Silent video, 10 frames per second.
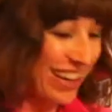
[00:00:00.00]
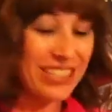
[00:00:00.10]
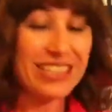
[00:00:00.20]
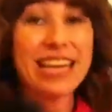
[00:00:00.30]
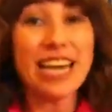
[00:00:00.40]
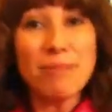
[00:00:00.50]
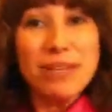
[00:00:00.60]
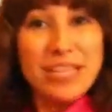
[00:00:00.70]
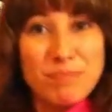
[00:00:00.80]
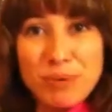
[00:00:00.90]
So they come
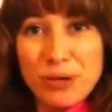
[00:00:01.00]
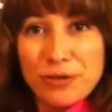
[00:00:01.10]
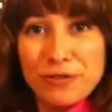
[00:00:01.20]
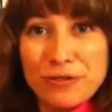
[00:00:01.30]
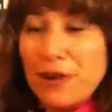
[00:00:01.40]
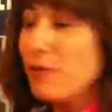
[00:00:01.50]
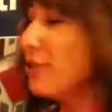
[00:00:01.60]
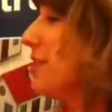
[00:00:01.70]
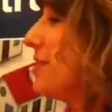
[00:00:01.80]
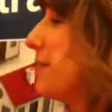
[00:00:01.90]
in these beautiful
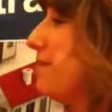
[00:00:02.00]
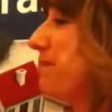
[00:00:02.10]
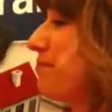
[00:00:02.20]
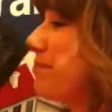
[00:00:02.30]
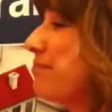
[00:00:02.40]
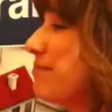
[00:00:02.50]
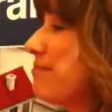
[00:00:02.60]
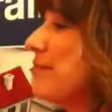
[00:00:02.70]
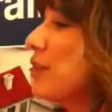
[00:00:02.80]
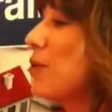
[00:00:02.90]
folders.
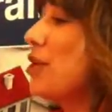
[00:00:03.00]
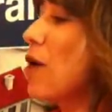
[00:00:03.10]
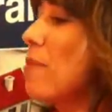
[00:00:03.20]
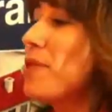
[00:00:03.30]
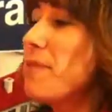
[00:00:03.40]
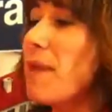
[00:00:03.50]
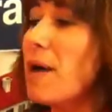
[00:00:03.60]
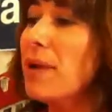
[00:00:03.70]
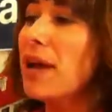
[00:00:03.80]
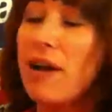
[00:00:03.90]
When you open them
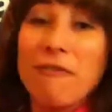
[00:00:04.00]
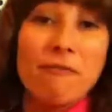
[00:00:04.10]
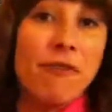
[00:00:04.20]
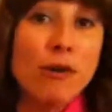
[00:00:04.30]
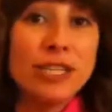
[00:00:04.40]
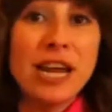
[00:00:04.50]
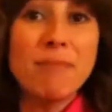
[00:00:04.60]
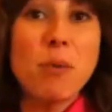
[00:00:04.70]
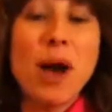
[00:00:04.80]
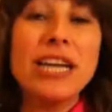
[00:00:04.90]
up, folder
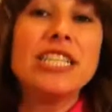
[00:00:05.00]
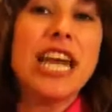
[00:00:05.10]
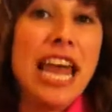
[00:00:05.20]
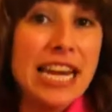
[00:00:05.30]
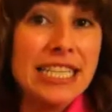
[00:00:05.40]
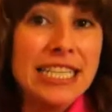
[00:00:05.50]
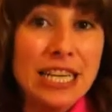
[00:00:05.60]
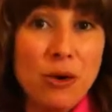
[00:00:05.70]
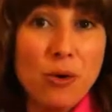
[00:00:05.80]
number 1 is your entity